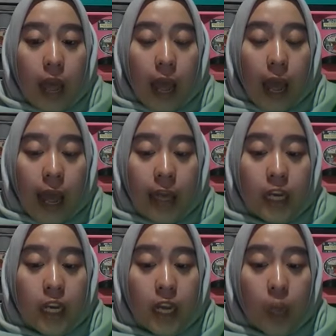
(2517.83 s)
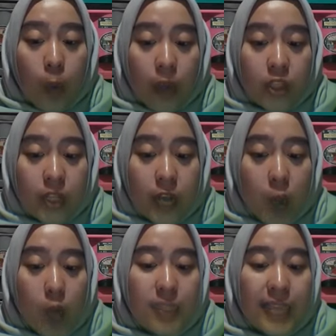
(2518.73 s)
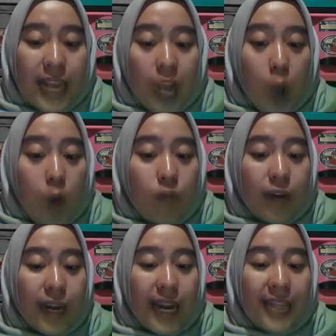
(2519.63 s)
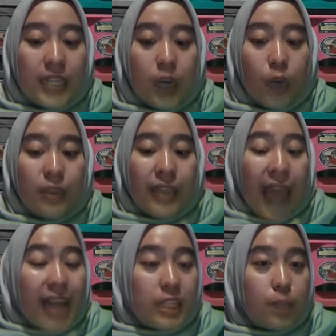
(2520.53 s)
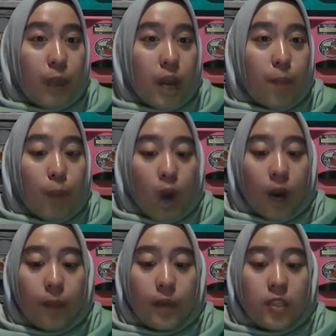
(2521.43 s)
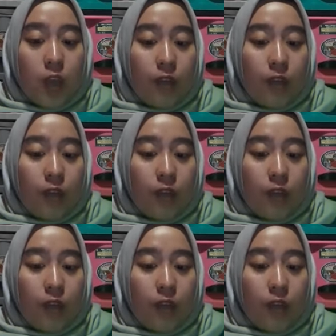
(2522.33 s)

and the questionnaire contained a covering letter which explained the purpose of the